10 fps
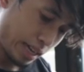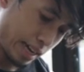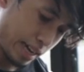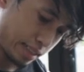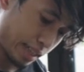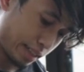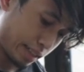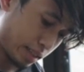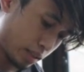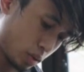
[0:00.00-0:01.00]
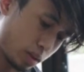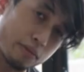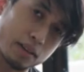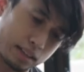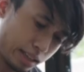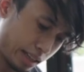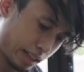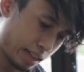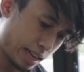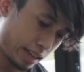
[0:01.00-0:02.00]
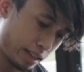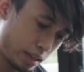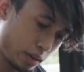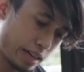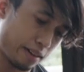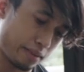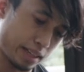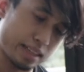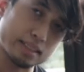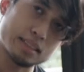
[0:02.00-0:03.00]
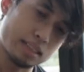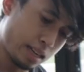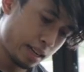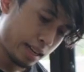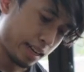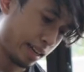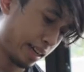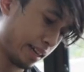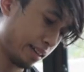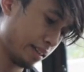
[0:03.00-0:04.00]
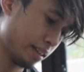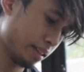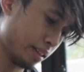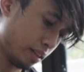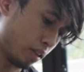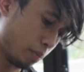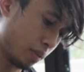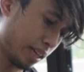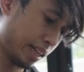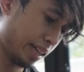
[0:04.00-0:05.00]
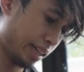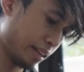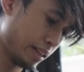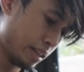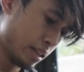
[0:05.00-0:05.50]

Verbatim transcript: it has like this two different thing. Like you have this, and then you put it in,